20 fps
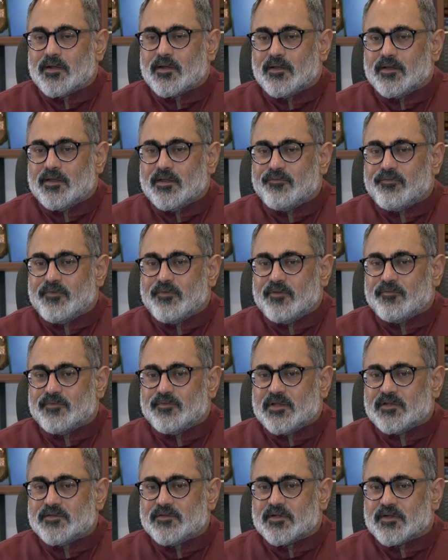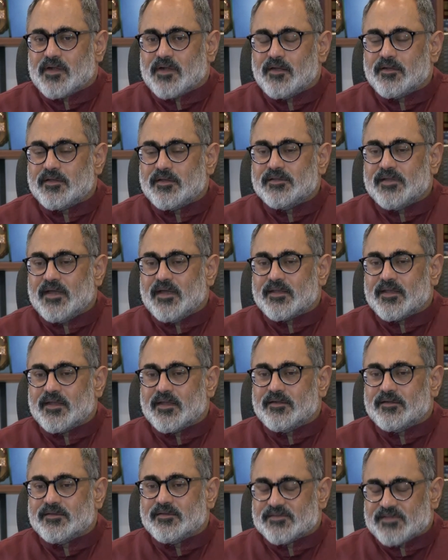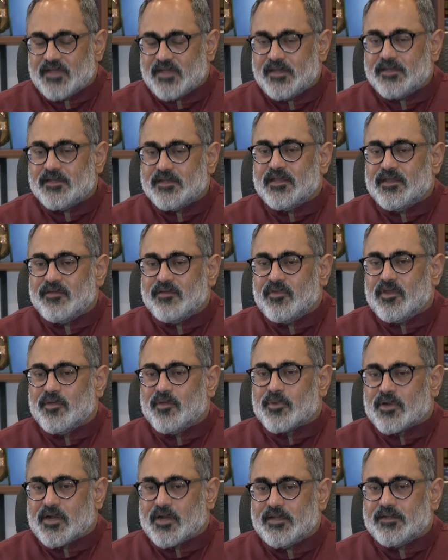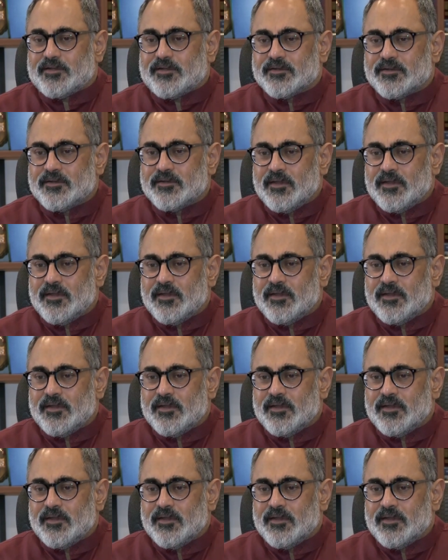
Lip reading: is a country that can design an EVM right